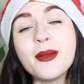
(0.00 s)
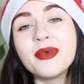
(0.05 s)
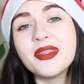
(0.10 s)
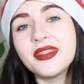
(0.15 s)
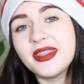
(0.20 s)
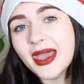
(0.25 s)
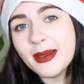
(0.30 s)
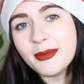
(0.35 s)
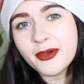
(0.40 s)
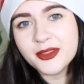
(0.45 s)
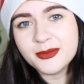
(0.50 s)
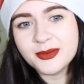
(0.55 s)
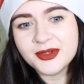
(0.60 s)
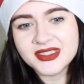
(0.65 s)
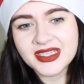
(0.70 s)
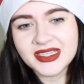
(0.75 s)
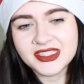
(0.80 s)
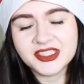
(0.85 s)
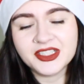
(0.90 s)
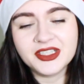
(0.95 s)
They're both
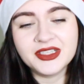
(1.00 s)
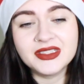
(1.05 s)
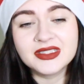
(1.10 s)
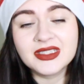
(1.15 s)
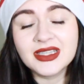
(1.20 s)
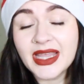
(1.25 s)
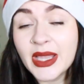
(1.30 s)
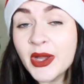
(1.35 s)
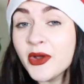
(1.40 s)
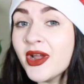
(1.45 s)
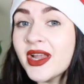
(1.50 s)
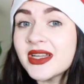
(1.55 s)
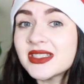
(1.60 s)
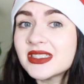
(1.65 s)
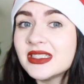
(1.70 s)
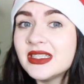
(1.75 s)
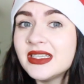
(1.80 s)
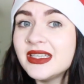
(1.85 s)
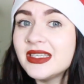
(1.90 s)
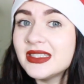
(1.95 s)
musicians and they were
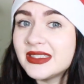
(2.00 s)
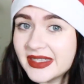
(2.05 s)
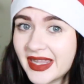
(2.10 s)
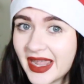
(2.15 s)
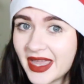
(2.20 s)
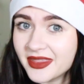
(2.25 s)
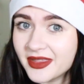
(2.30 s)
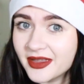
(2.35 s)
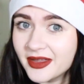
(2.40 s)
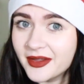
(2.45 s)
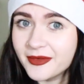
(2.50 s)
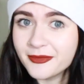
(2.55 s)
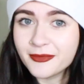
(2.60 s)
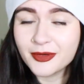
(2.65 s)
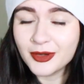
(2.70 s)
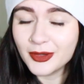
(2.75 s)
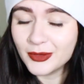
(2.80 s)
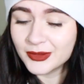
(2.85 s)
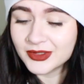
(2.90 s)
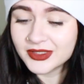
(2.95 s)
actually together for
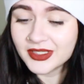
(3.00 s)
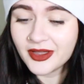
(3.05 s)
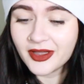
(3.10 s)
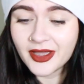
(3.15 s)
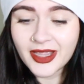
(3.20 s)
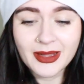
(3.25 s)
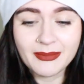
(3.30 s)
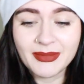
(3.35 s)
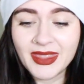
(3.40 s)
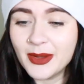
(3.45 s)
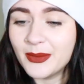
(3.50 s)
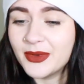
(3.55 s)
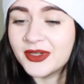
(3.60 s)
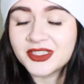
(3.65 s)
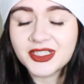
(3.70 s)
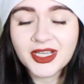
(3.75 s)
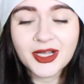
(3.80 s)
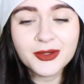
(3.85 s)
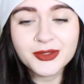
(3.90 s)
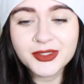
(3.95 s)
a long time. They were
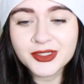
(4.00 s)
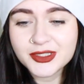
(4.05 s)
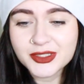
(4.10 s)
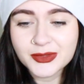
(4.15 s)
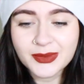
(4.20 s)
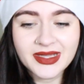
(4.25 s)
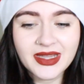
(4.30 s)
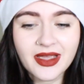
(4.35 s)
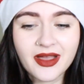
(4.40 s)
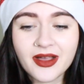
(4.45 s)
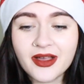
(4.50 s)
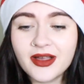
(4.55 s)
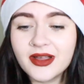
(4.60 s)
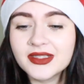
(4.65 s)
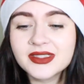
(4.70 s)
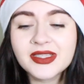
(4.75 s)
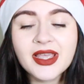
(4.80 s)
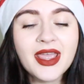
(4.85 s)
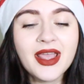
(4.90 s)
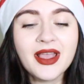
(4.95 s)
childhood
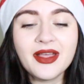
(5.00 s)
sweethearts.